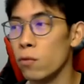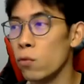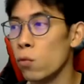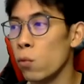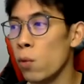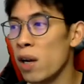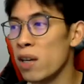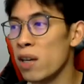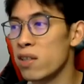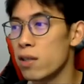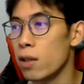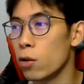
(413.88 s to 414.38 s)

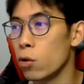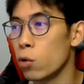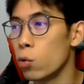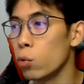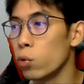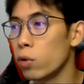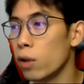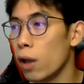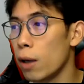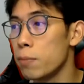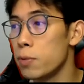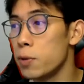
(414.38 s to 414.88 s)
Where is the
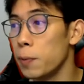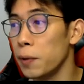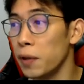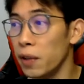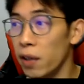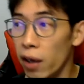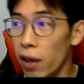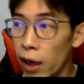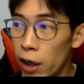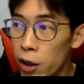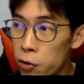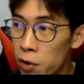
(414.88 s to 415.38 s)
2 times
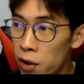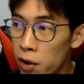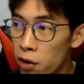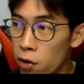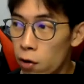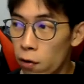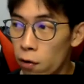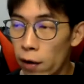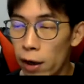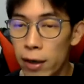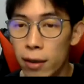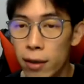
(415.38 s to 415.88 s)
bigger? Adrian,
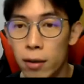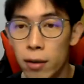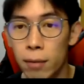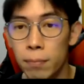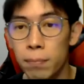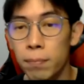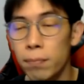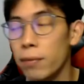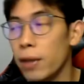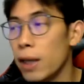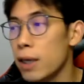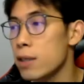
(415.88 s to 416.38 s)
correct.
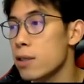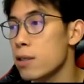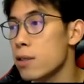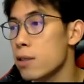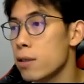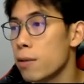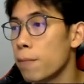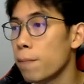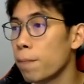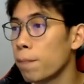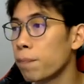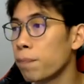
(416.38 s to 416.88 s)
Come,
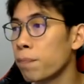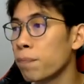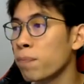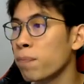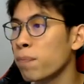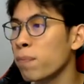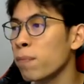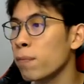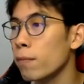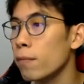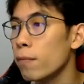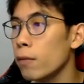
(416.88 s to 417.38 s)
next.
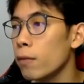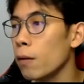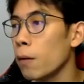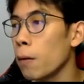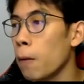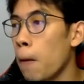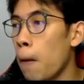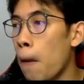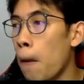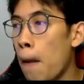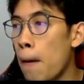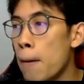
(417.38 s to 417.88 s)

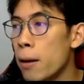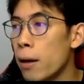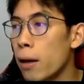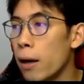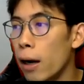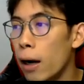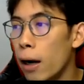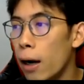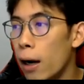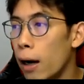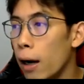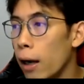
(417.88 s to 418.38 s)

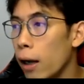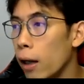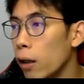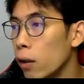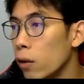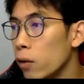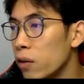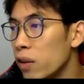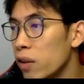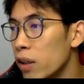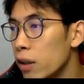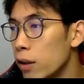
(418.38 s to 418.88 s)

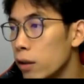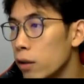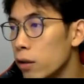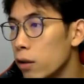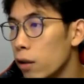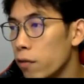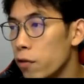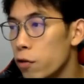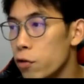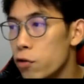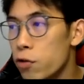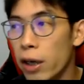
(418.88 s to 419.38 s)
Eldon,
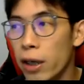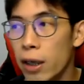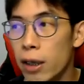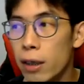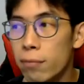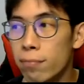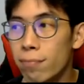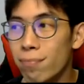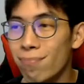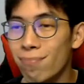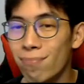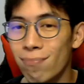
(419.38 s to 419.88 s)
you have to try
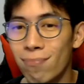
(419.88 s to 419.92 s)
again.